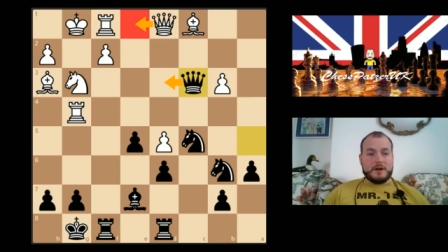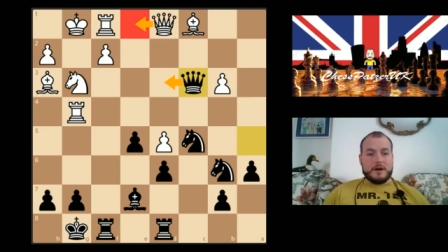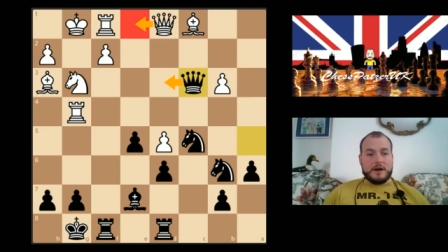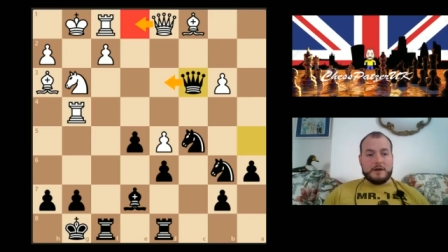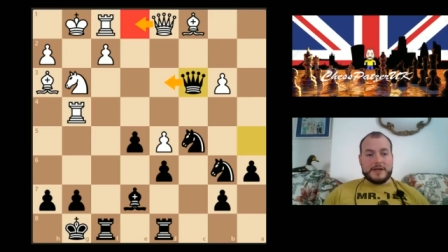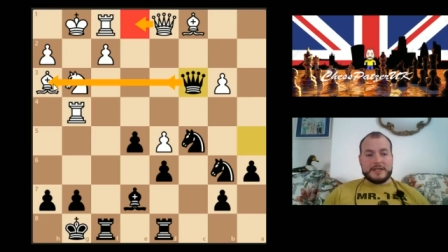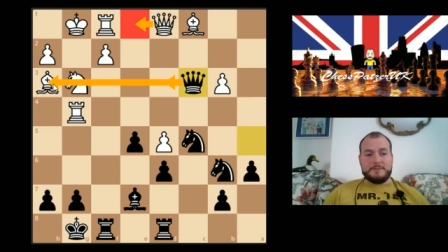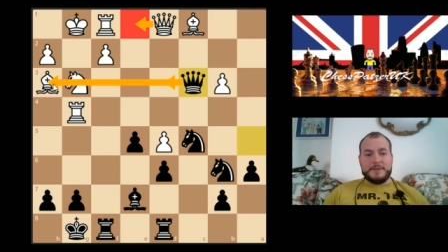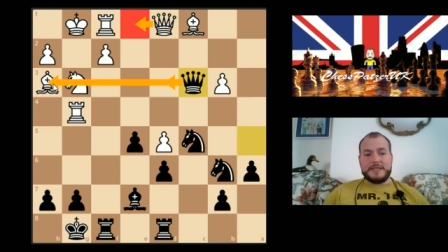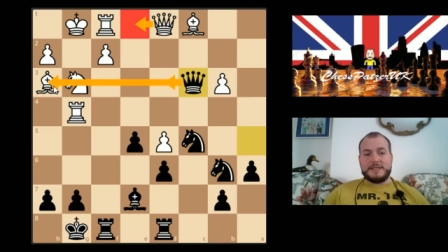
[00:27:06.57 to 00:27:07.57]
I've actually
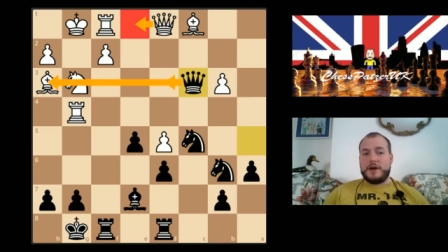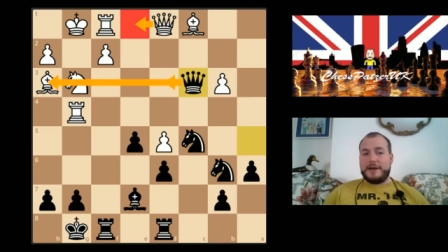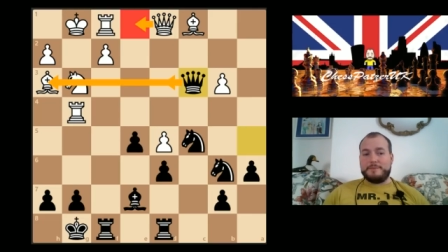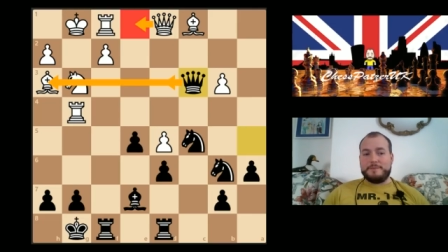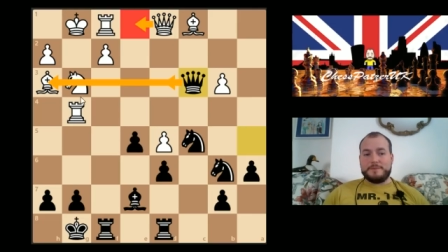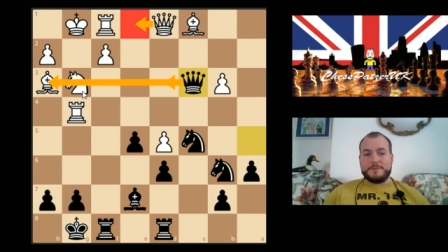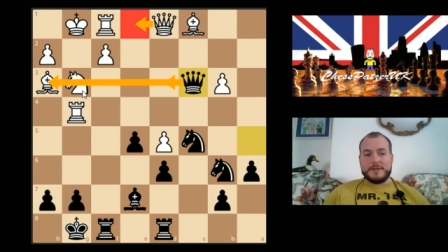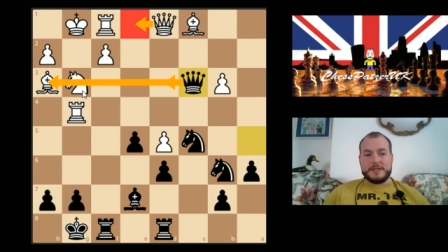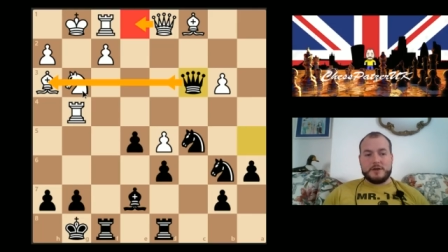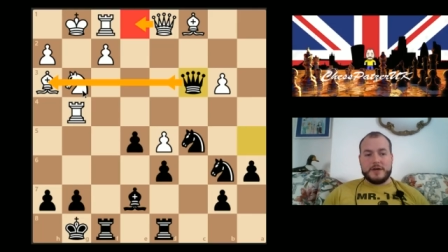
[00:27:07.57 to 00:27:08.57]
pinned his knight.
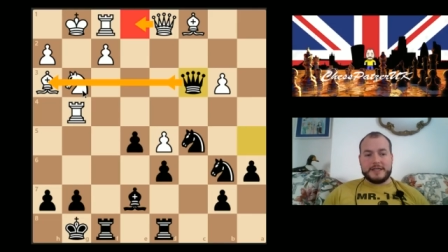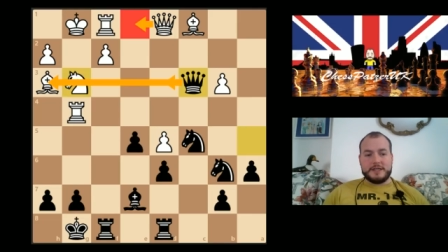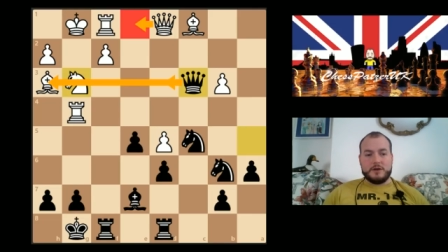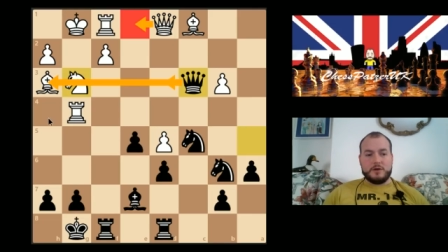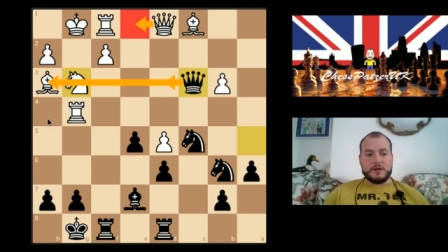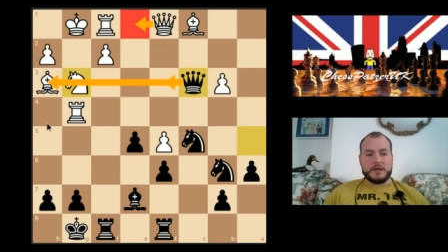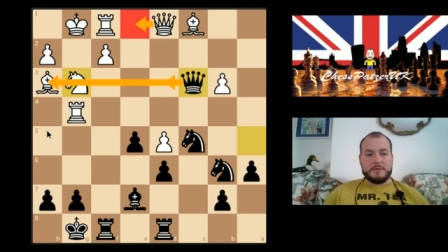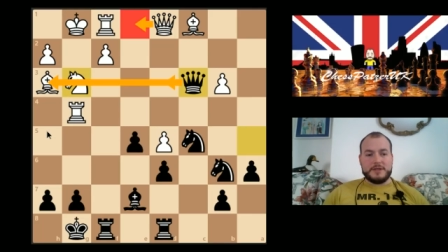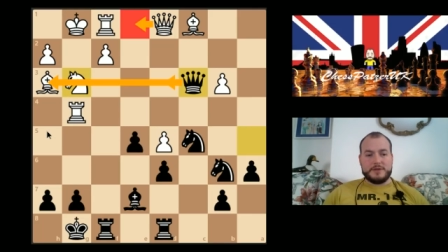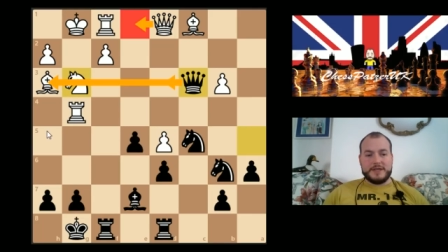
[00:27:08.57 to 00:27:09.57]
This knight can no longer come
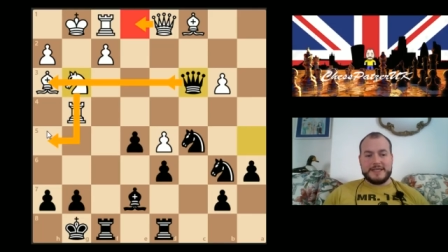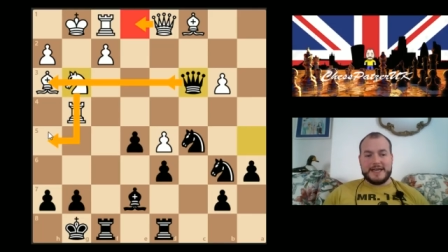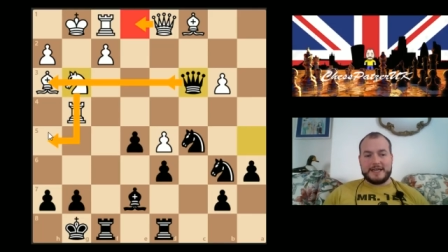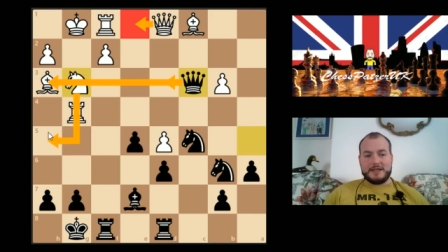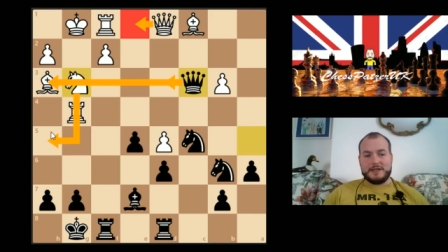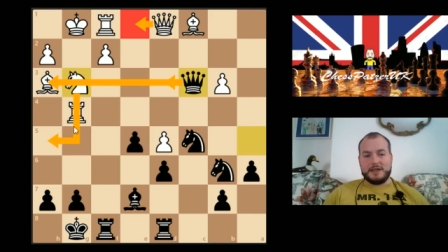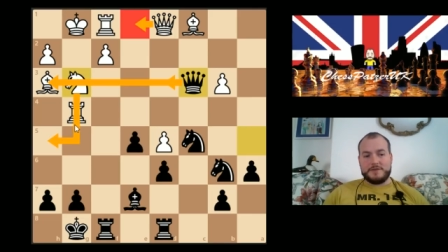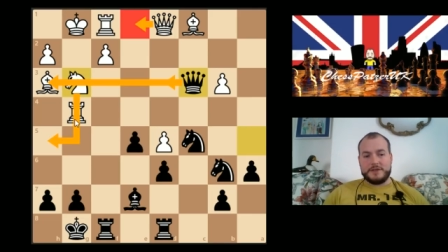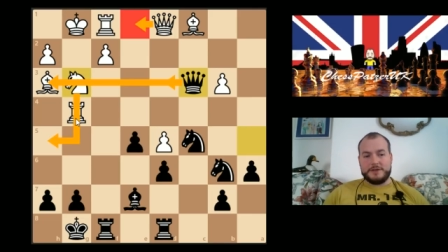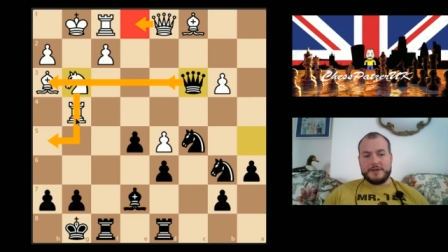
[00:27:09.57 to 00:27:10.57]
into an attack. He'd love
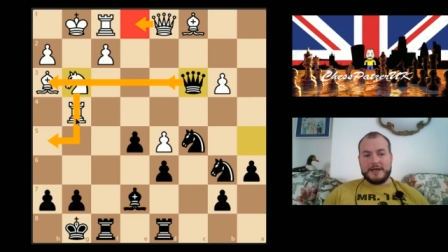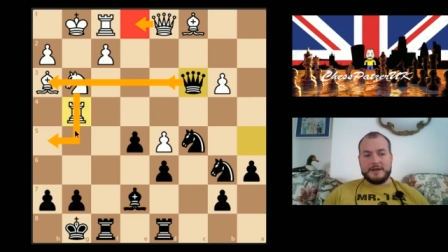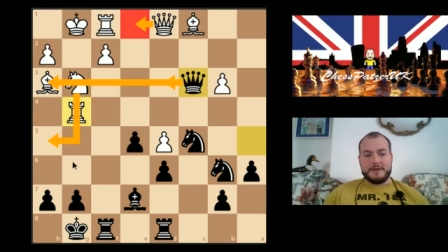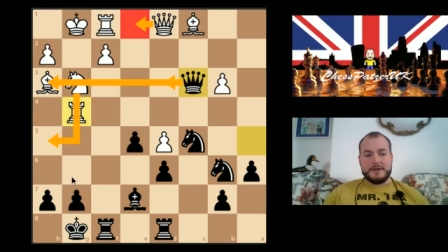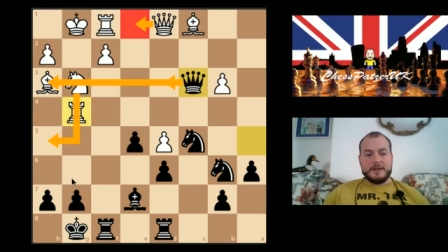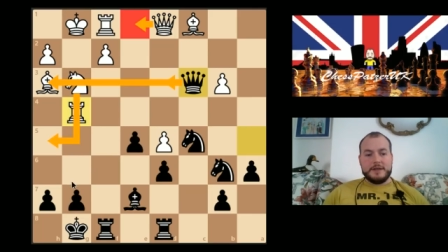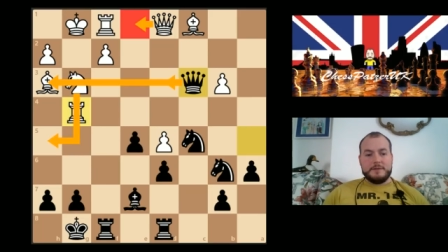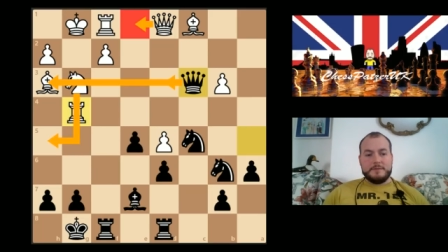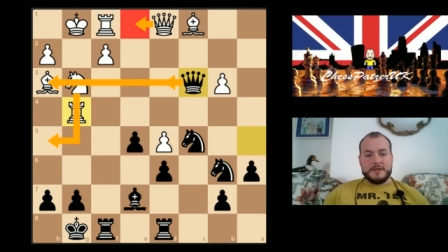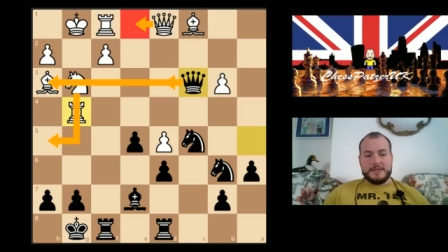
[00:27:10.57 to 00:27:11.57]
to do that
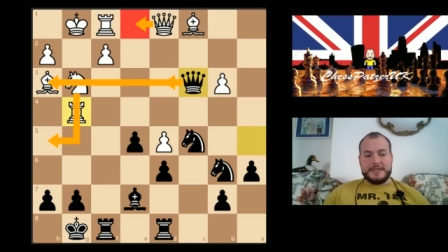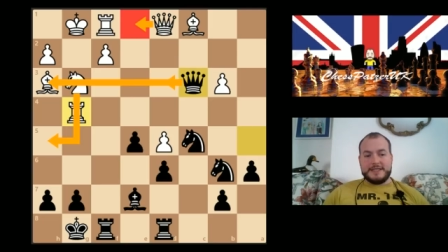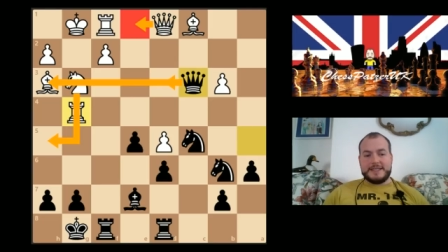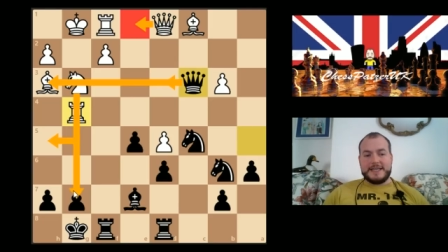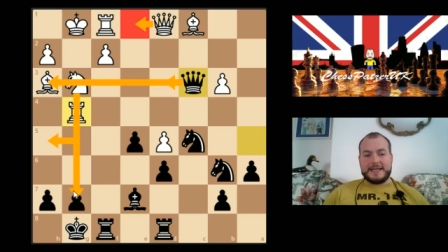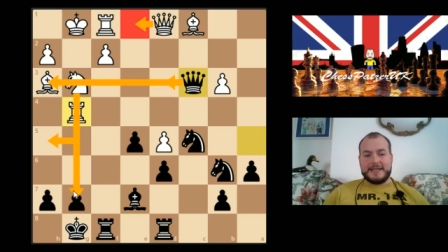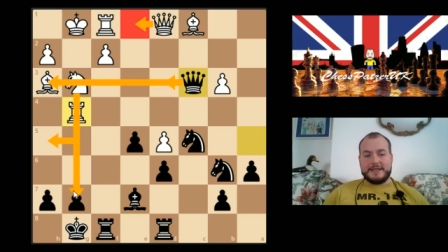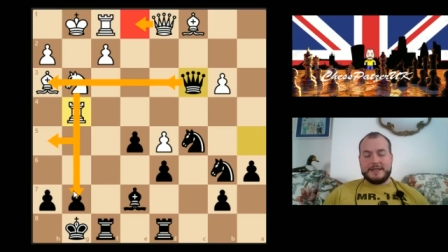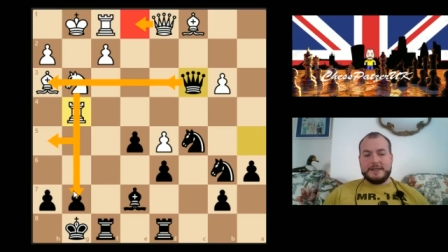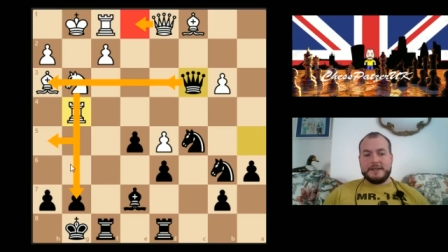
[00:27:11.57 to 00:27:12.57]
because then he's attacking.
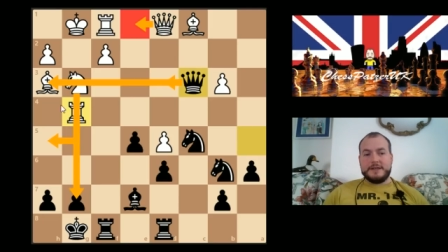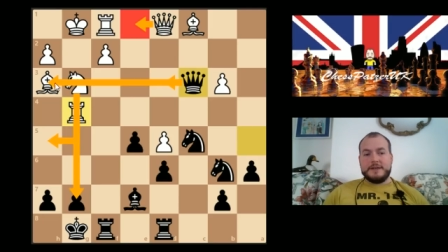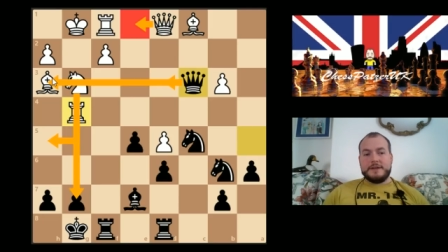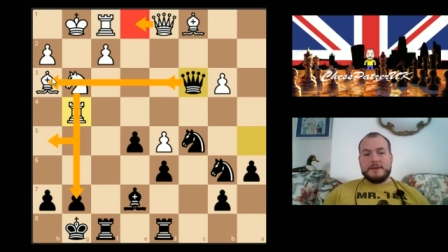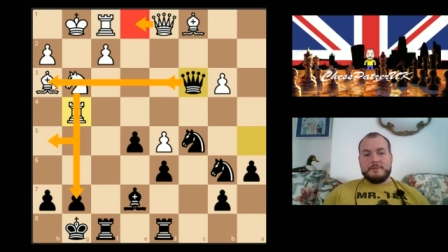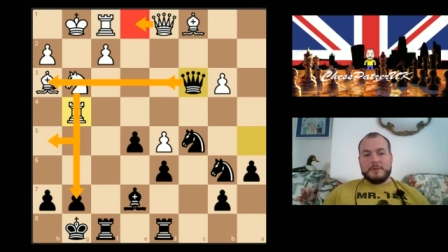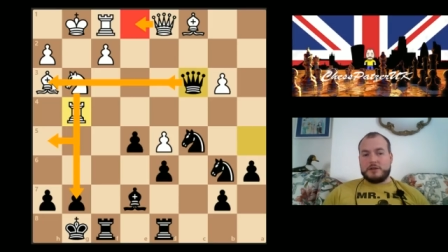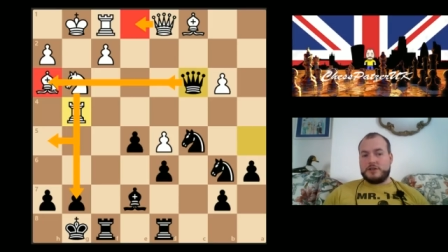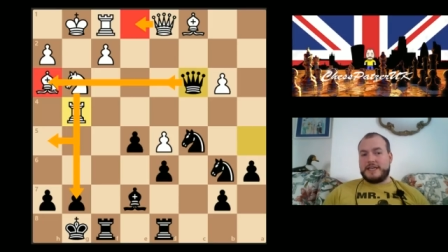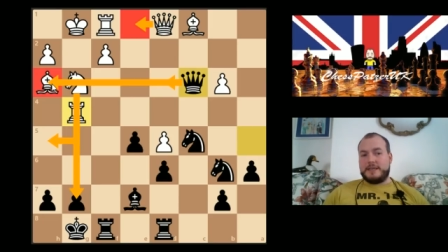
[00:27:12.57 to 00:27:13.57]
But I'll
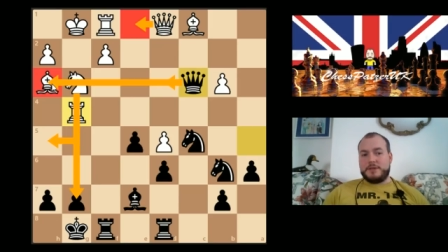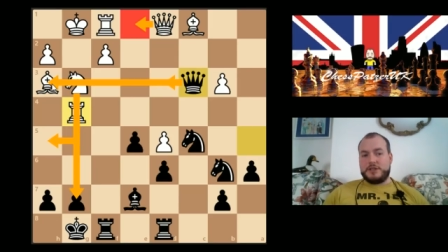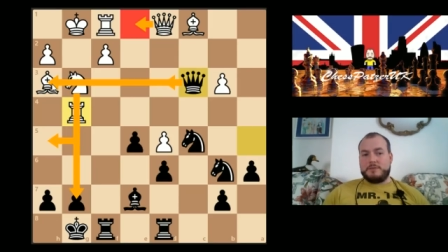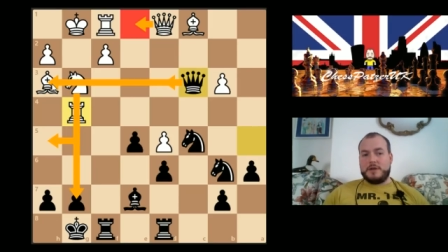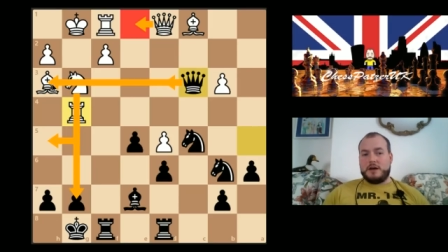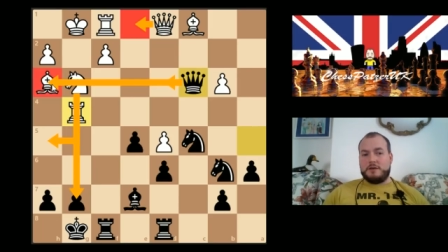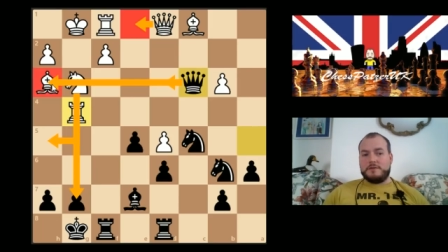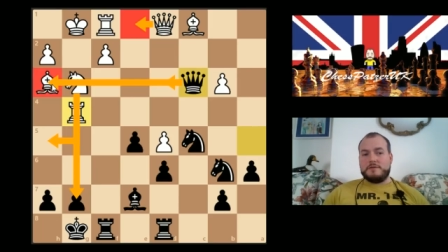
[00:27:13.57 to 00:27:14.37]
just take the bishop and laugh.